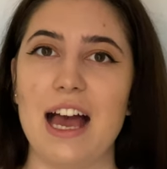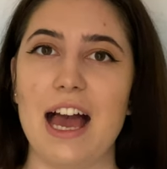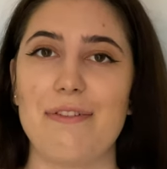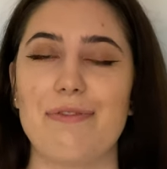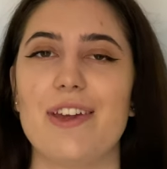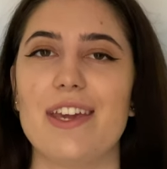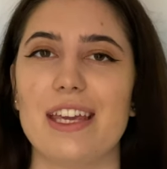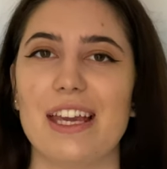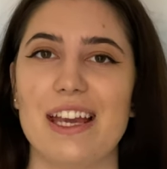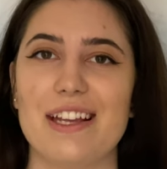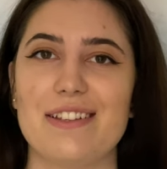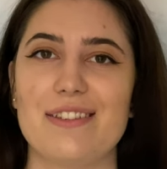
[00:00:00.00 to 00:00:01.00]
I think
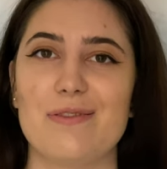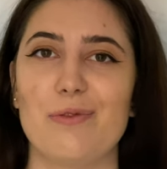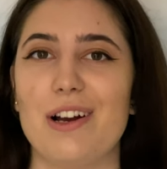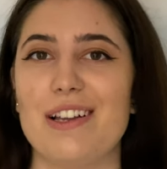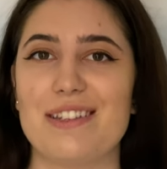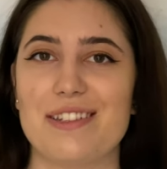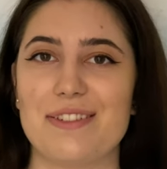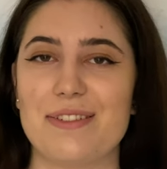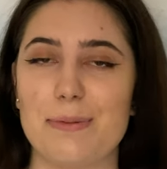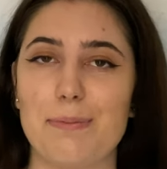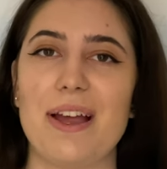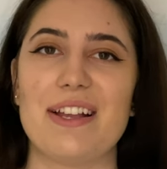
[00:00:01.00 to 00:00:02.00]
it was
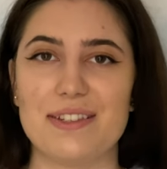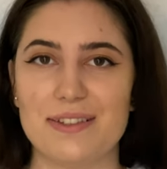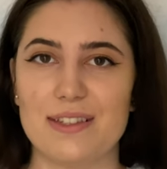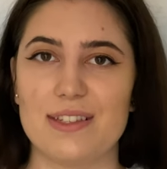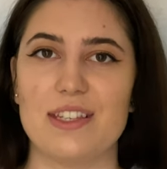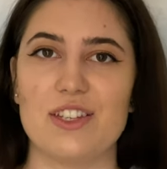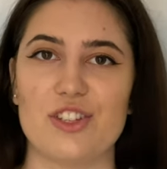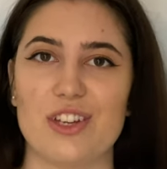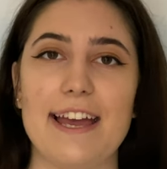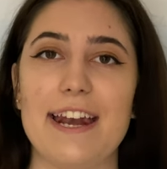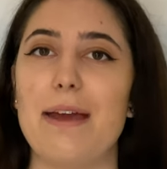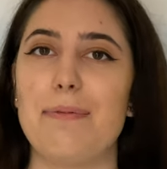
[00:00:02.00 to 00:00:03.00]
the best
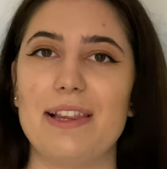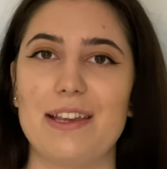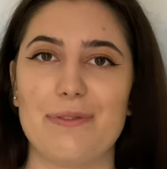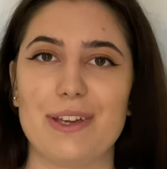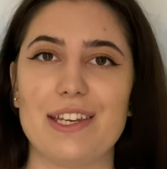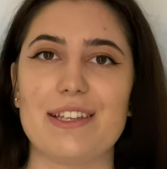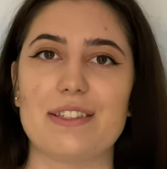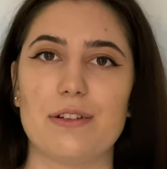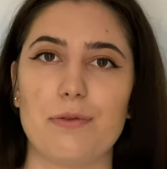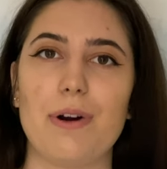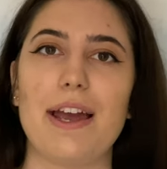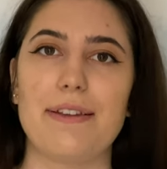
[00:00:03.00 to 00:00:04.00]
decision and I believe it is
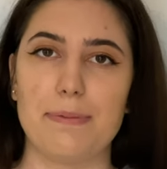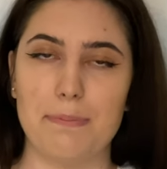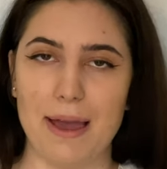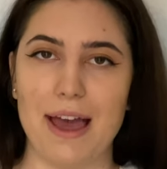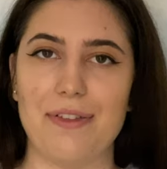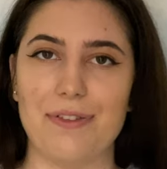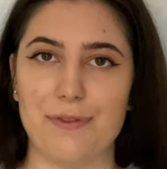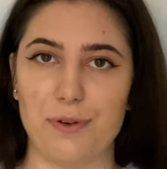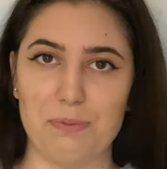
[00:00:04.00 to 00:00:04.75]
the right path for